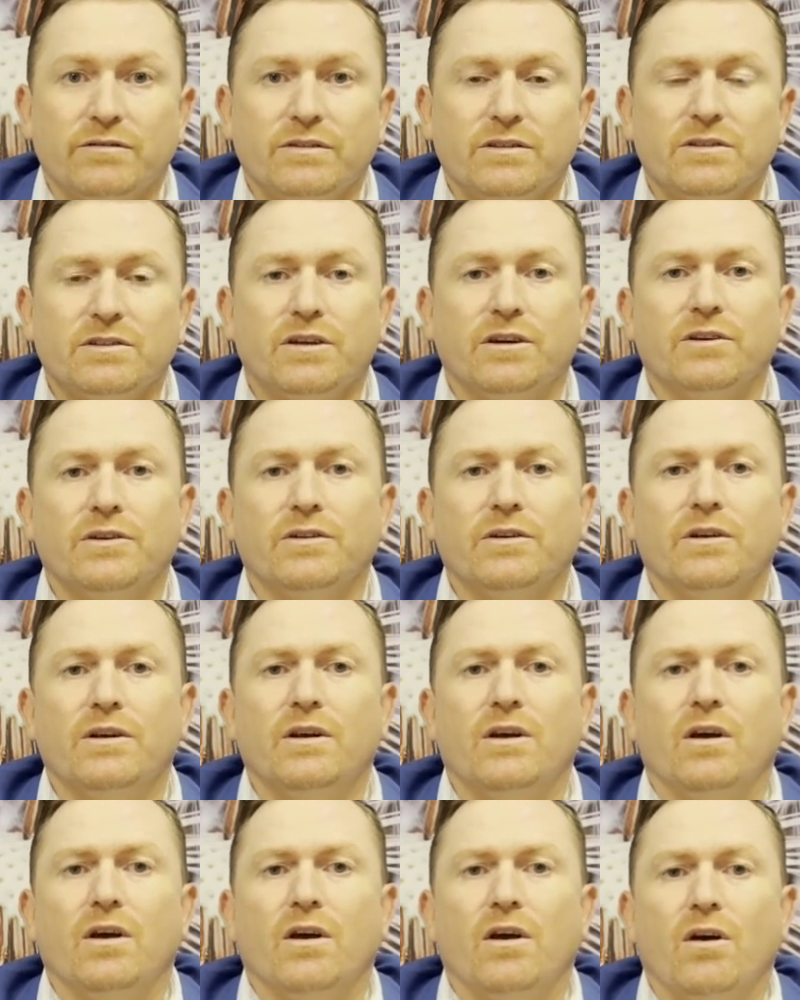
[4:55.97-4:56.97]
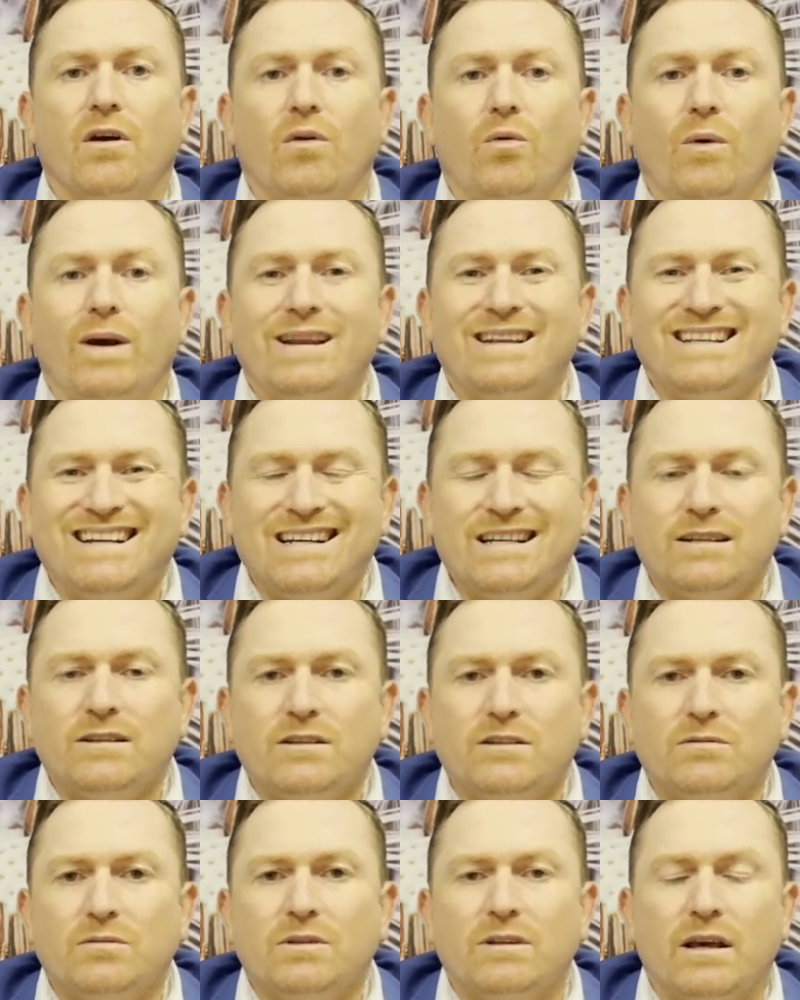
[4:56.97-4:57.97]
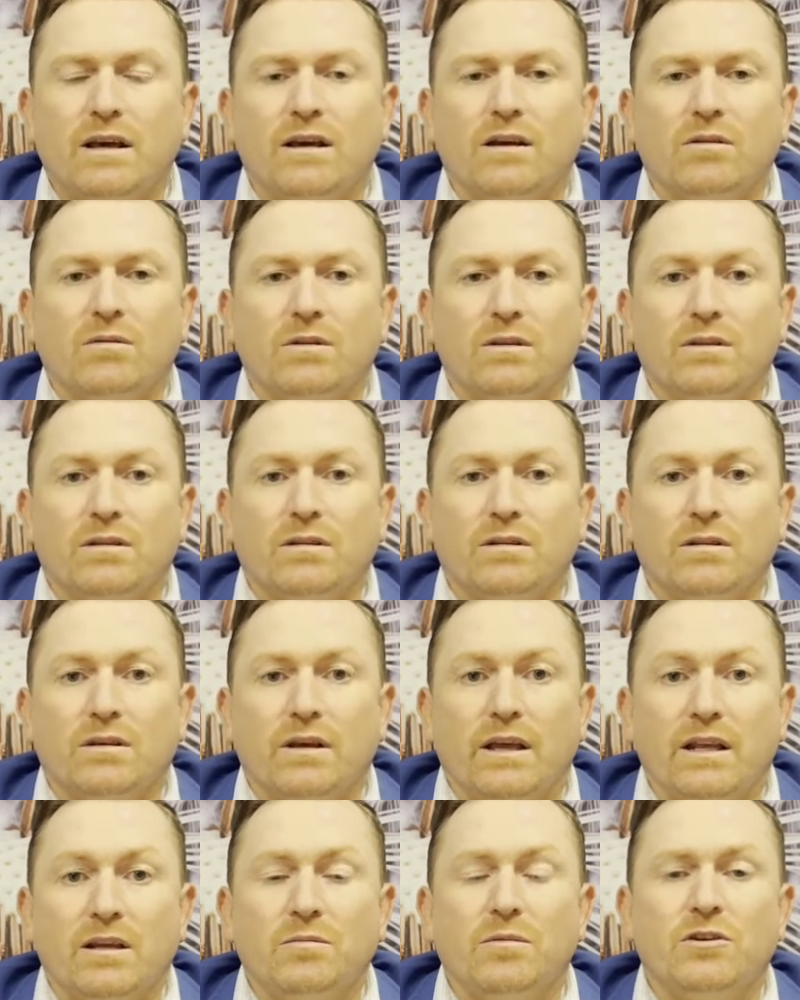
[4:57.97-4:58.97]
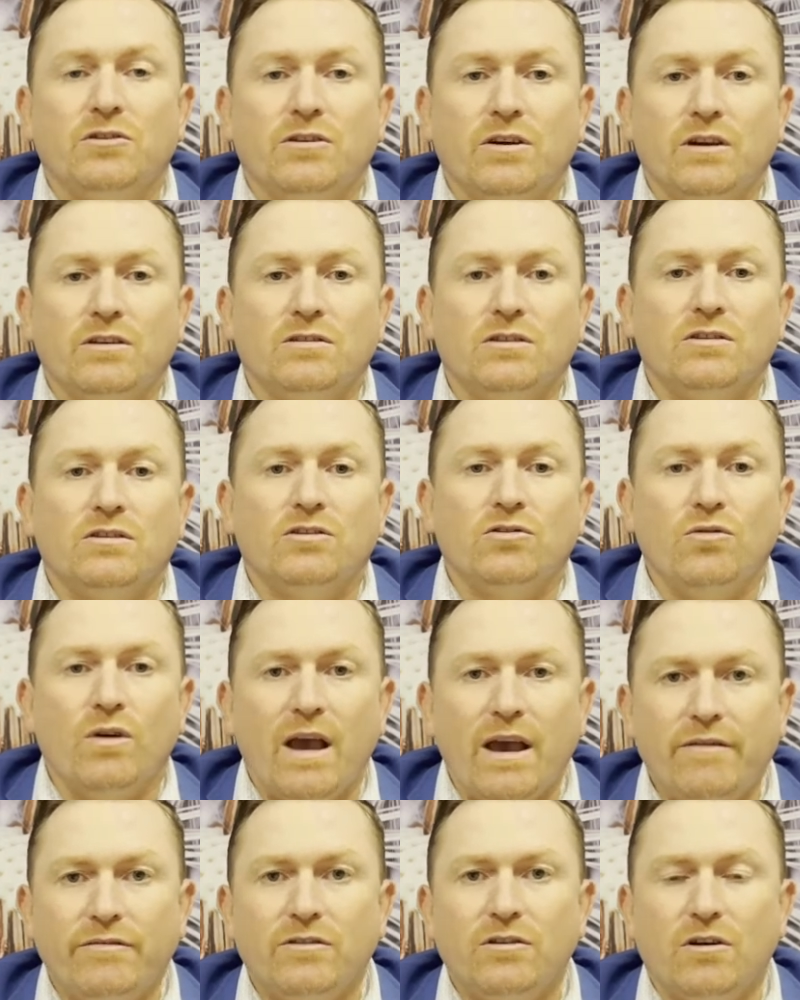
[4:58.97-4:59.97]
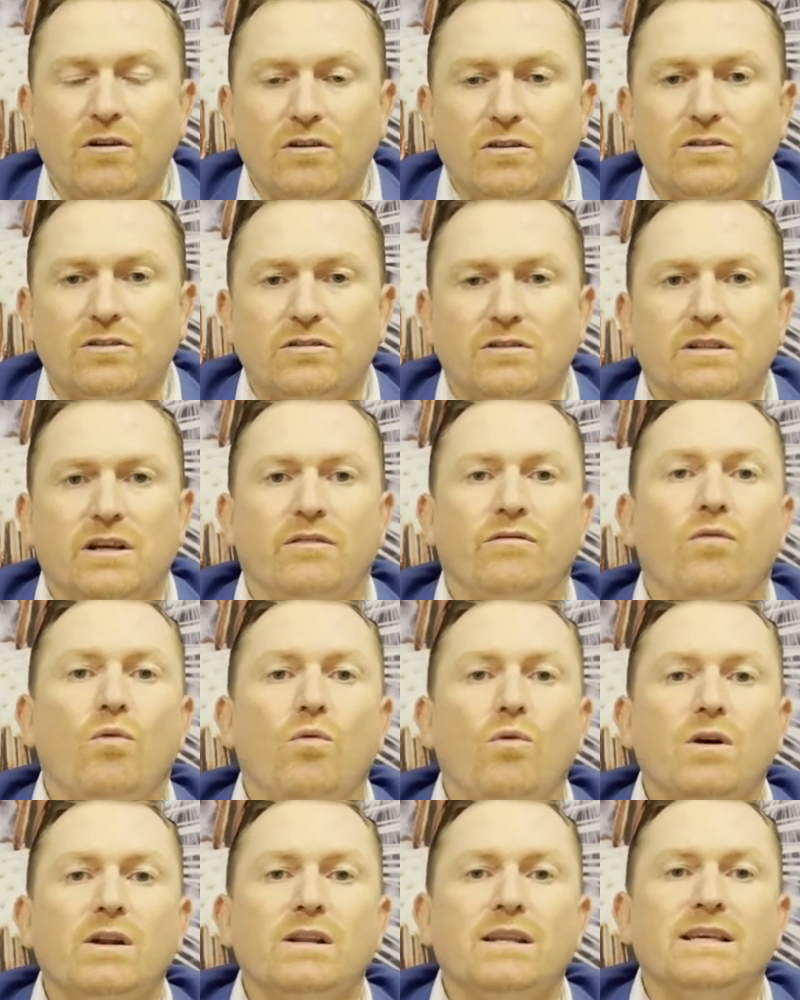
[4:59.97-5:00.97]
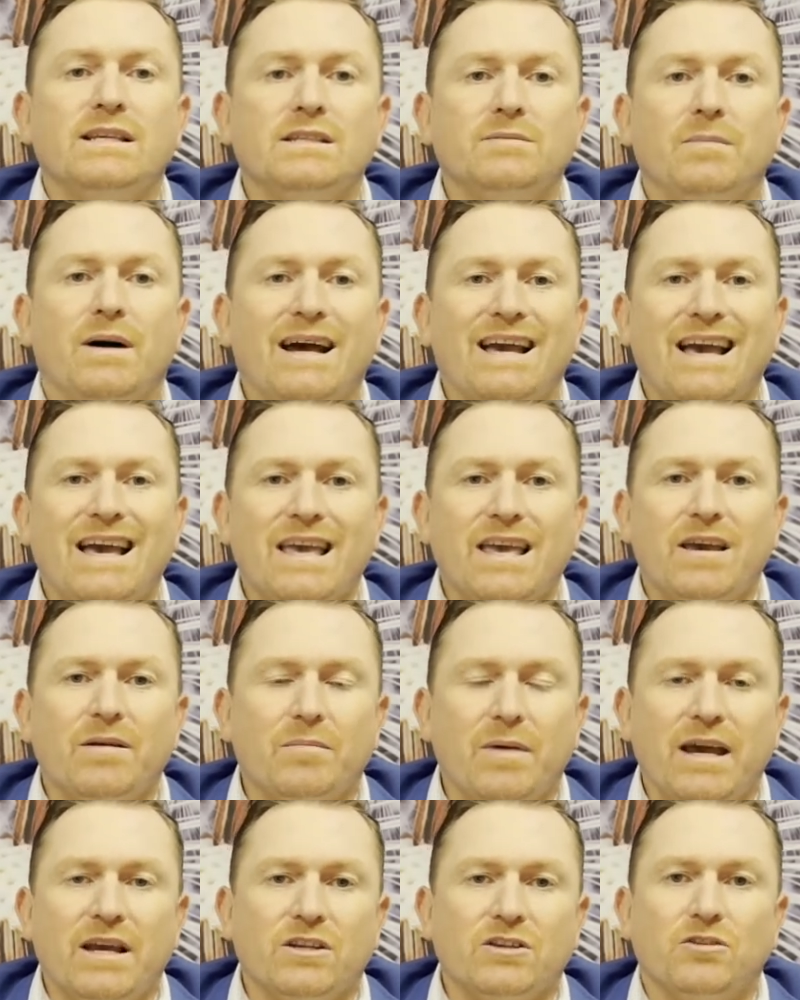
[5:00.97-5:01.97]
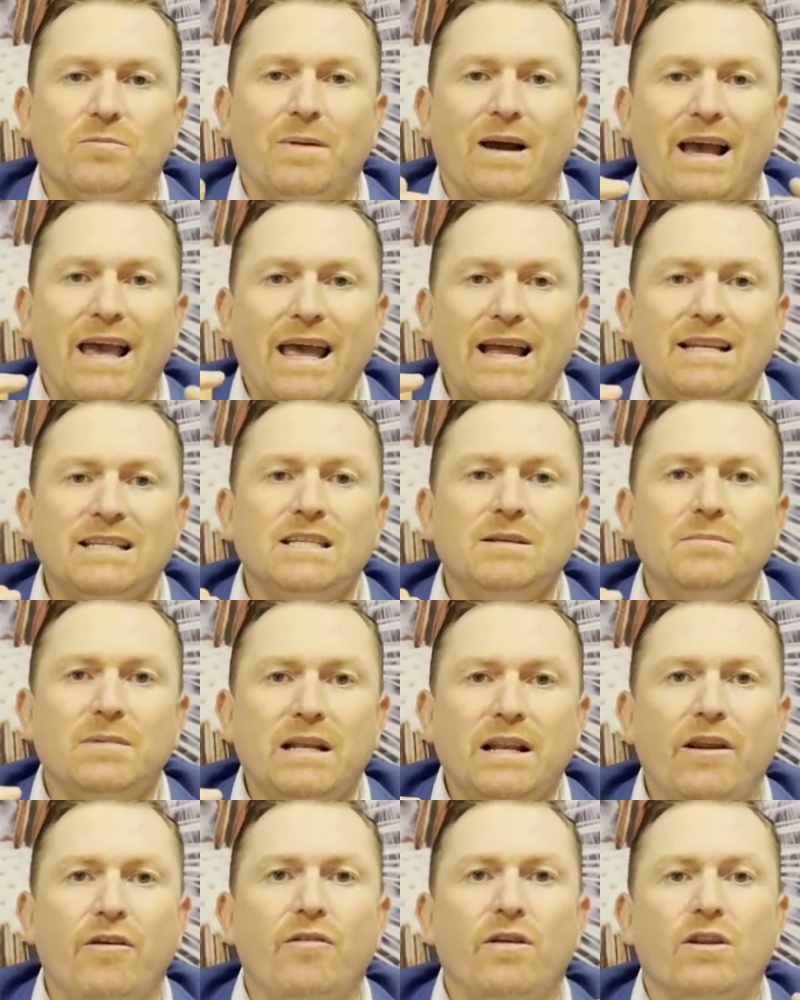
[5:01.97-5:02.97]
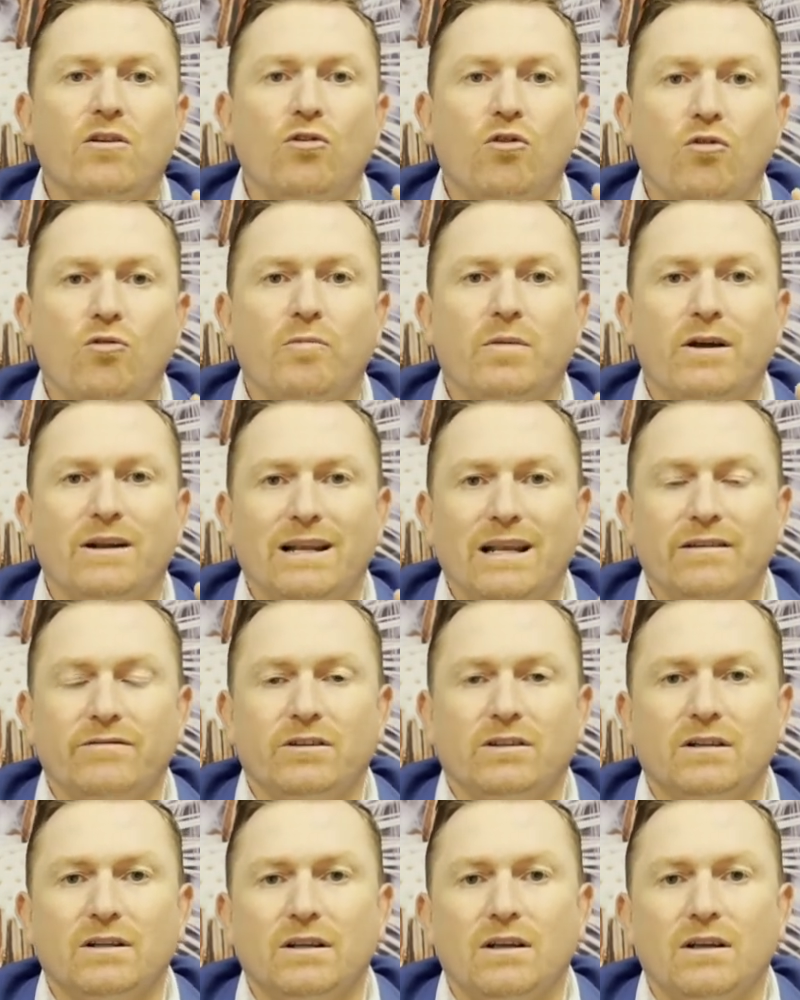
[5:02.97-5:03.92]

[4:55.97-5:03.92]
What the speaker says: So when diagnosed with endometriosis, you have to ask yourself, what is my AMH, my anti-Müllerian hormone level?